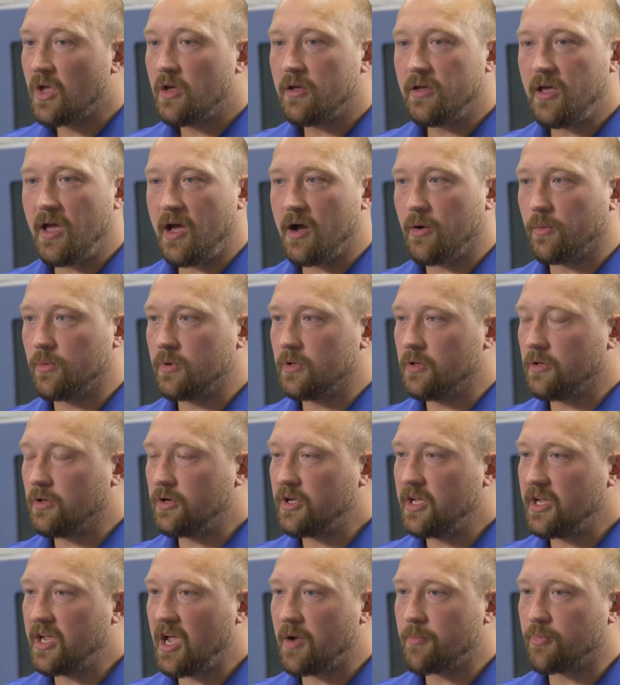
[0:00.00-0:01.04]
Yeah, we're
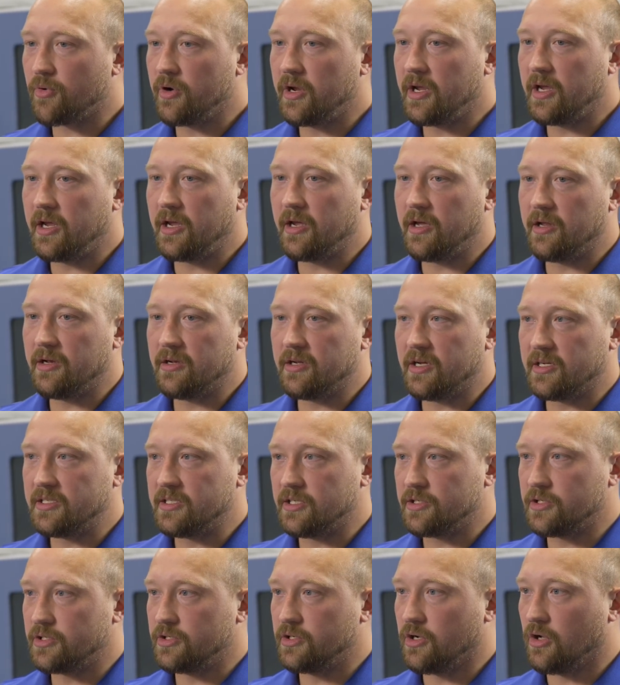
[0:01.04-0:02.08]
looking at bringing in
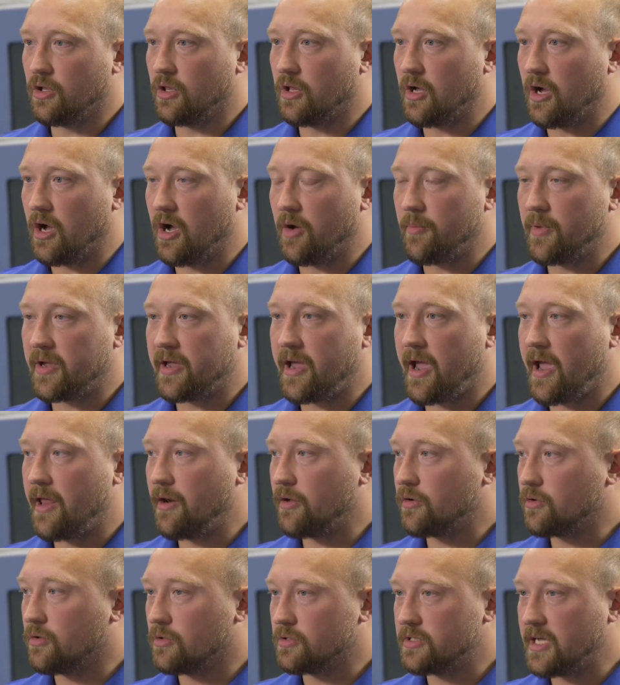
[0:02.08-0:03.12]
additional
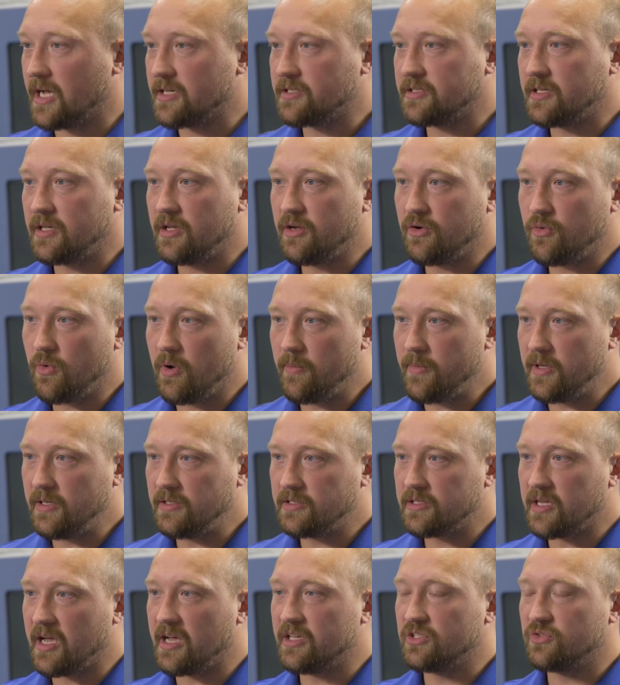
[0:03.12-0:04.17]
mechanical testing
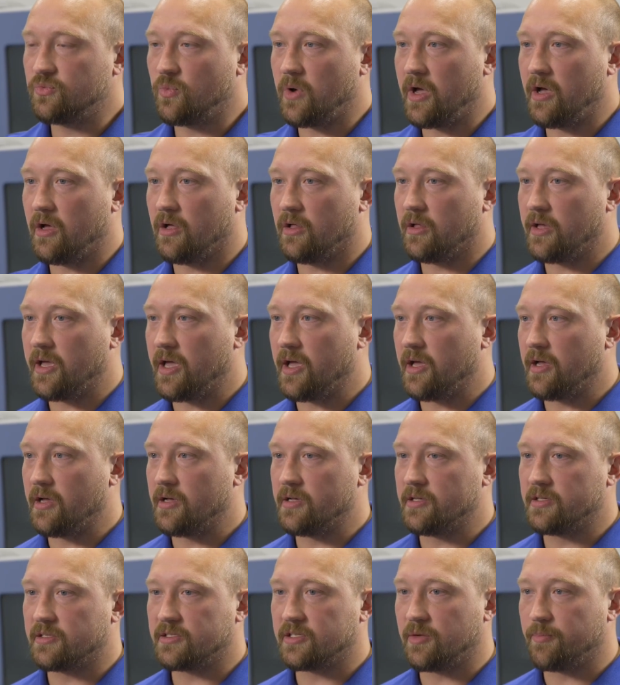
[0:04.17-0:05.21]
equipment, as well
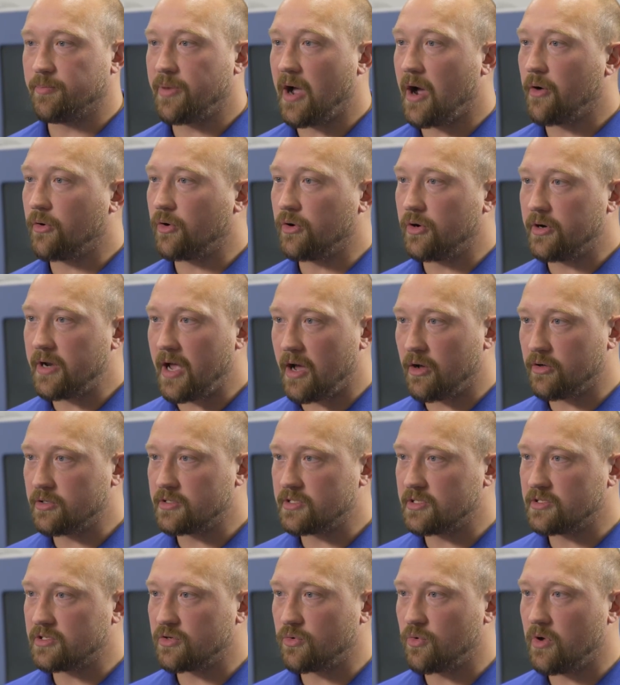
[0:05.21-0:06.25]
as some powder
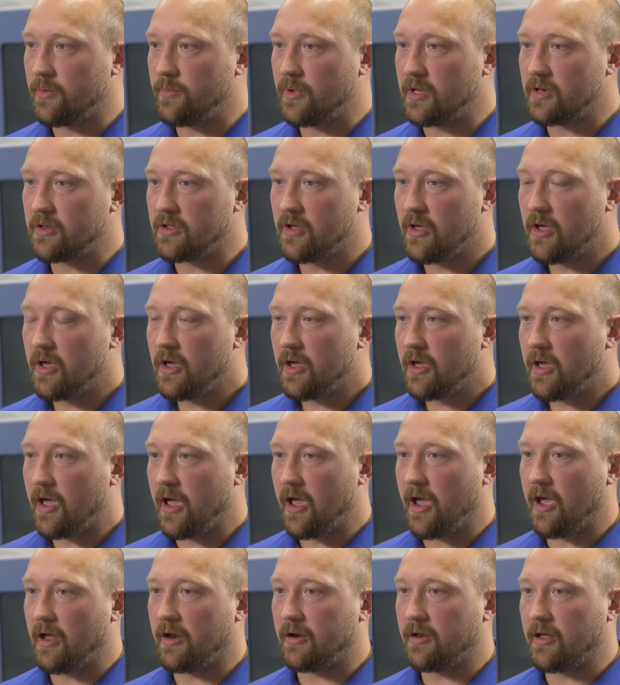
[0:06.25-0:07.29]
analysis equipment,
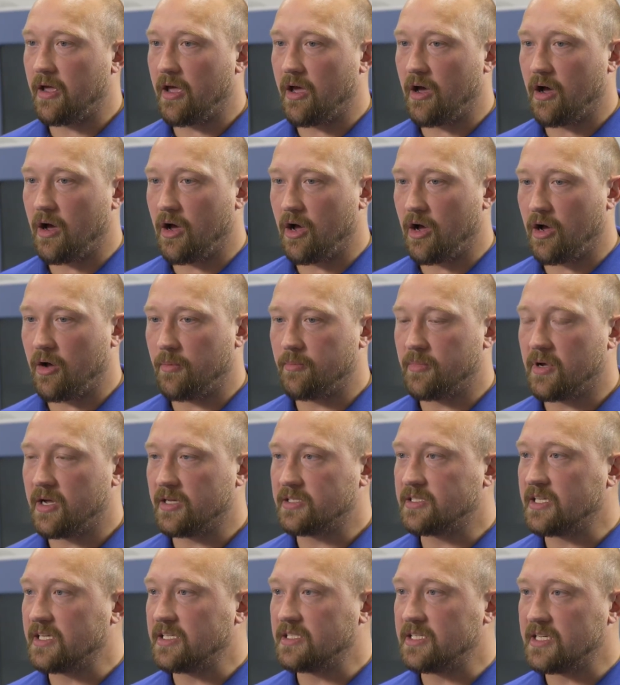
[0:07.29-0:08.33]
and
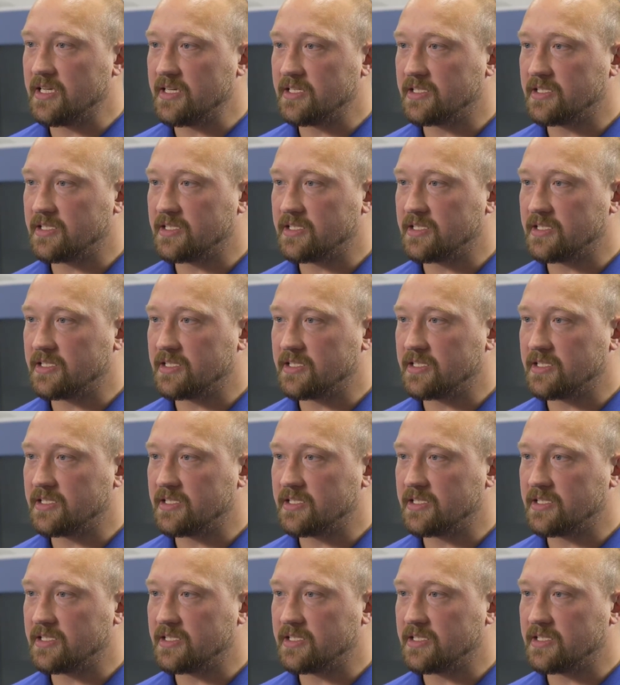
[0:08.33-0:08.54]
a CT